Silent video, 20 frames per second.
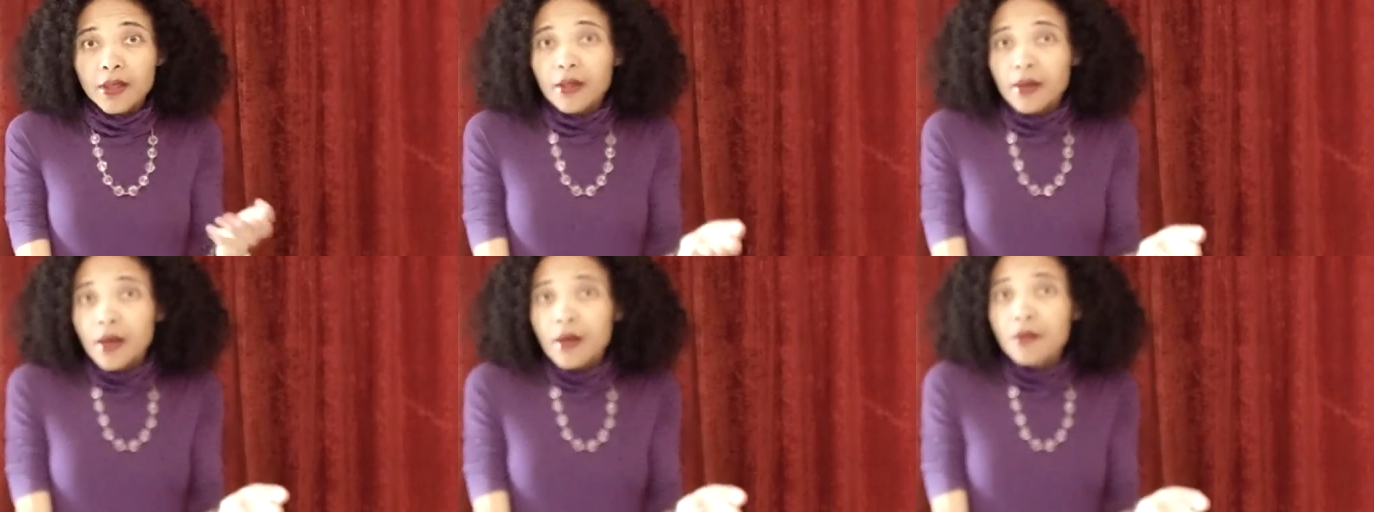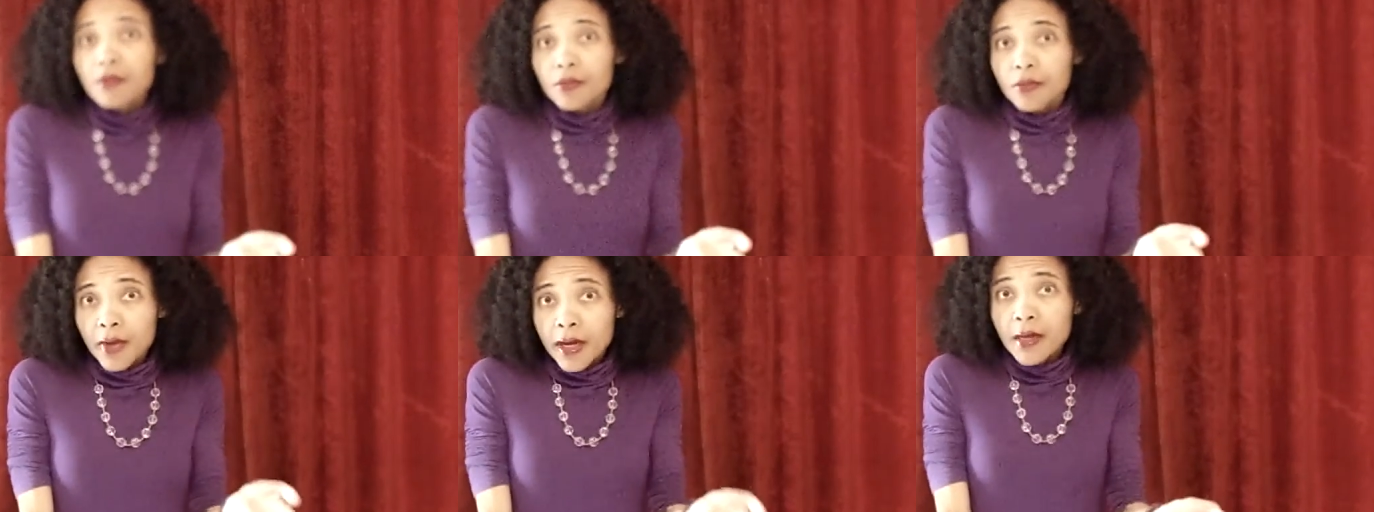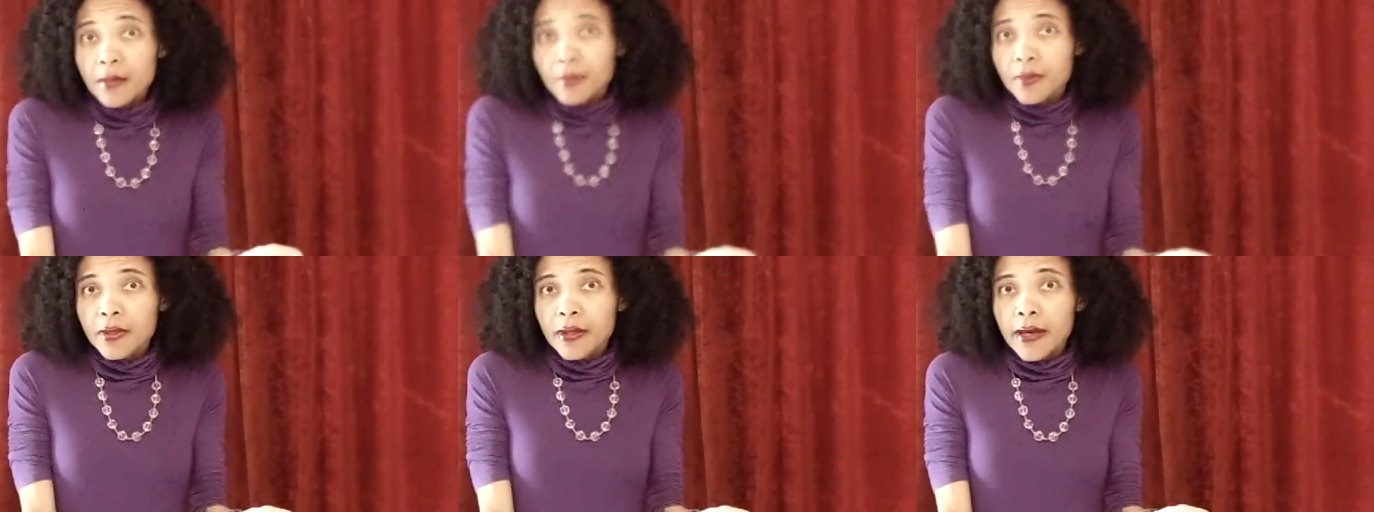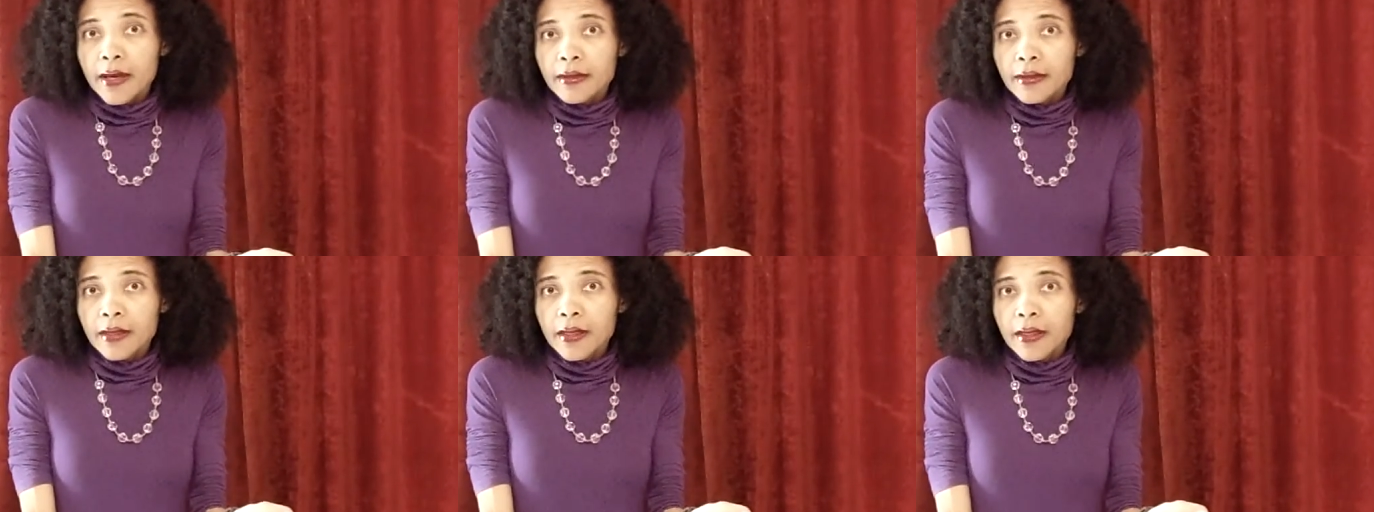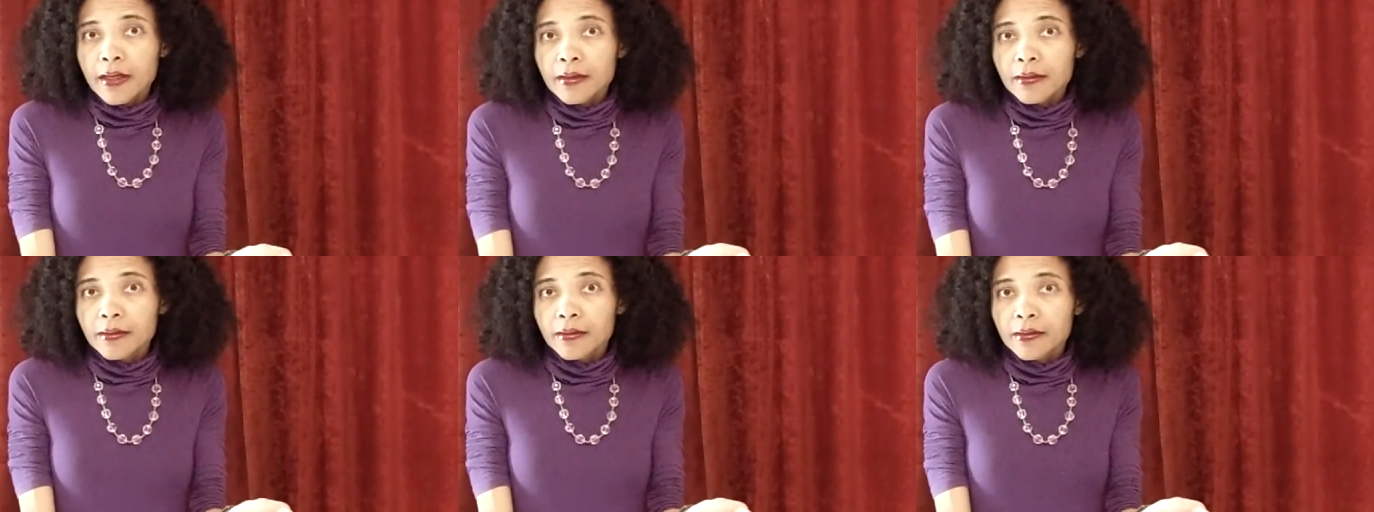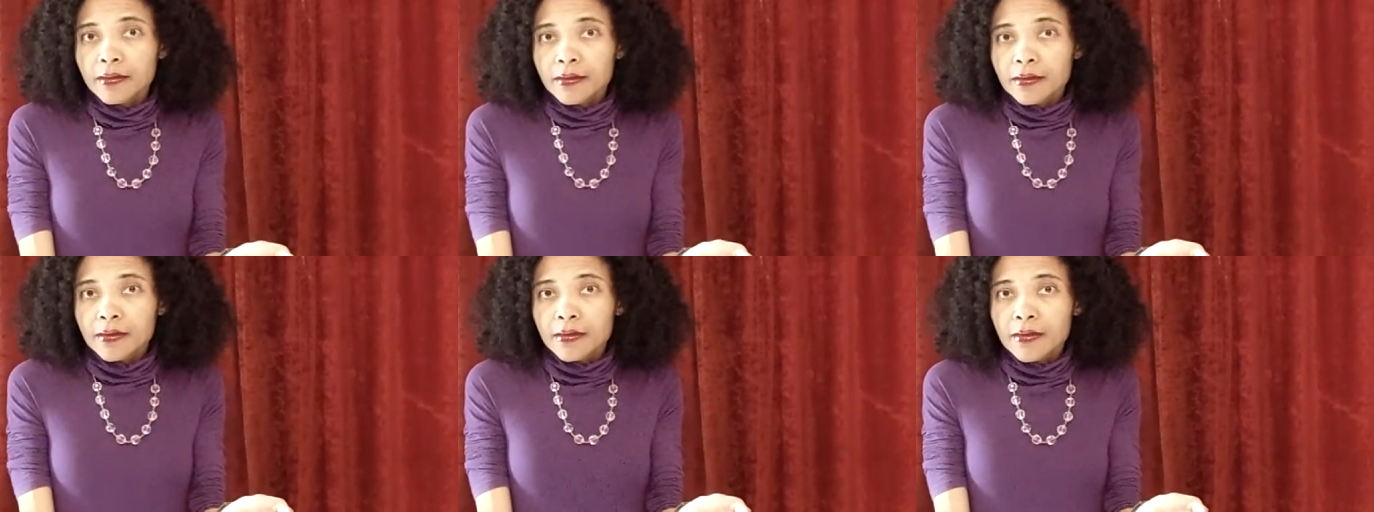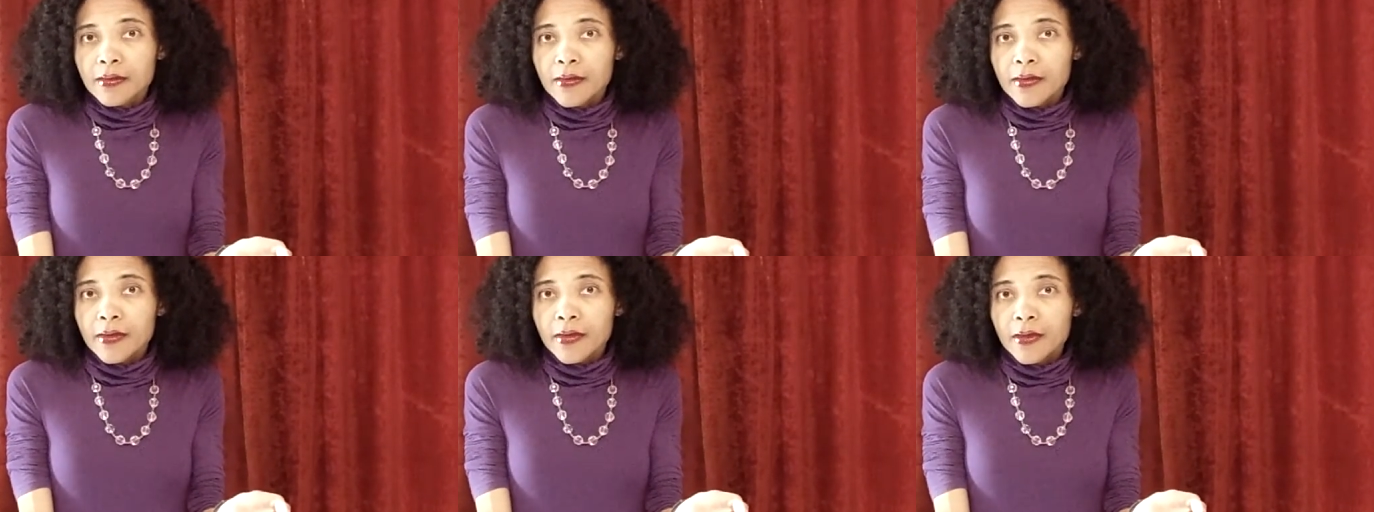got raped that night,
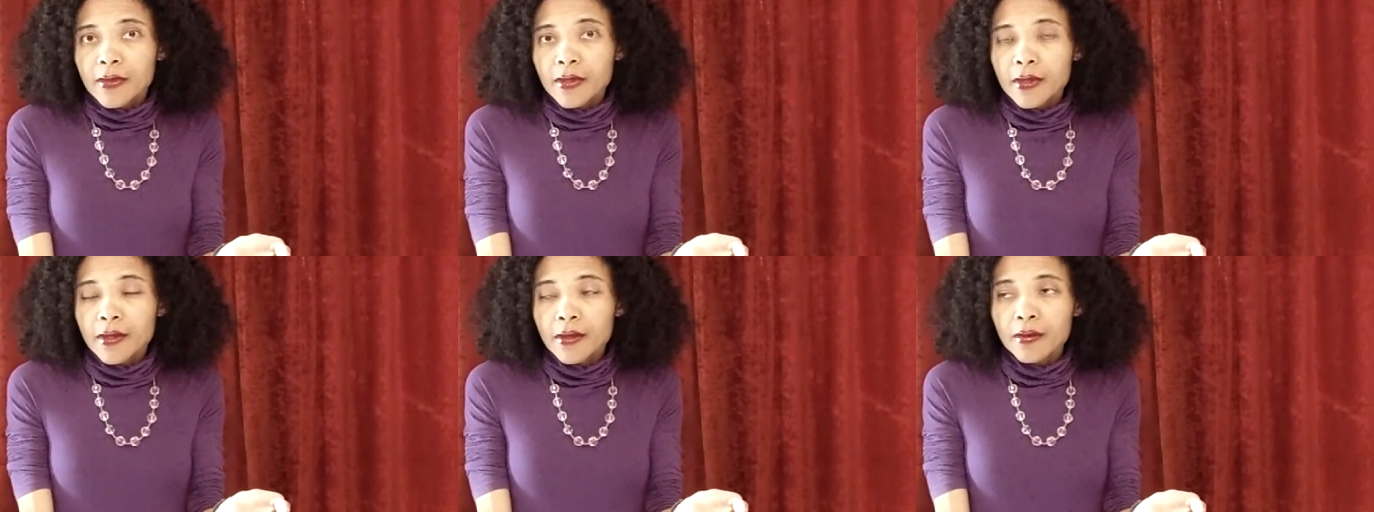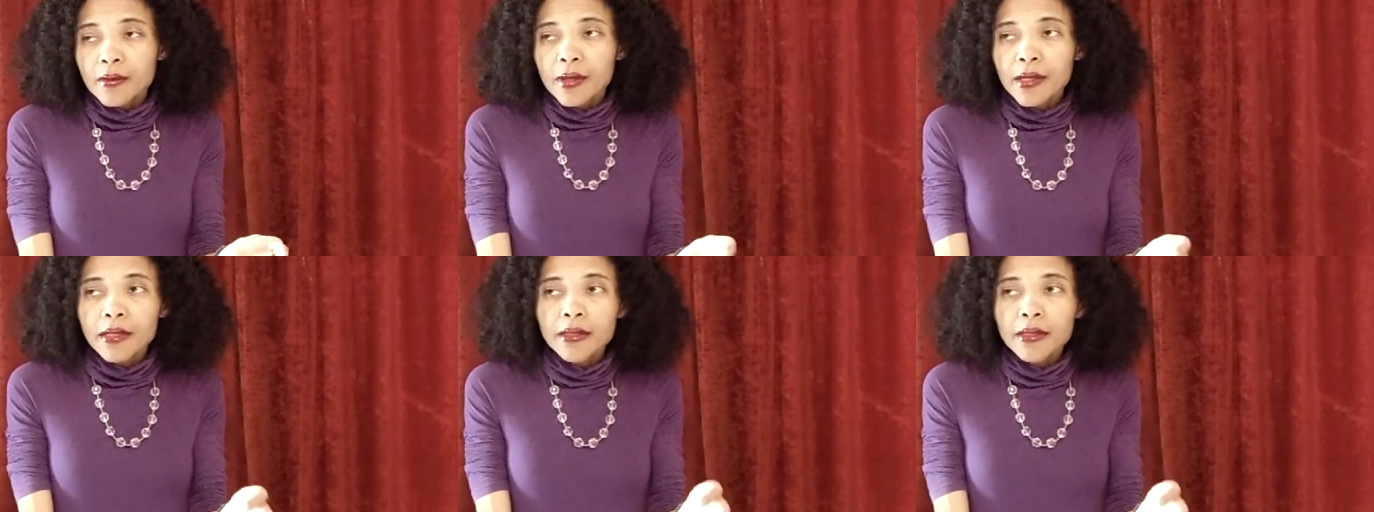you know.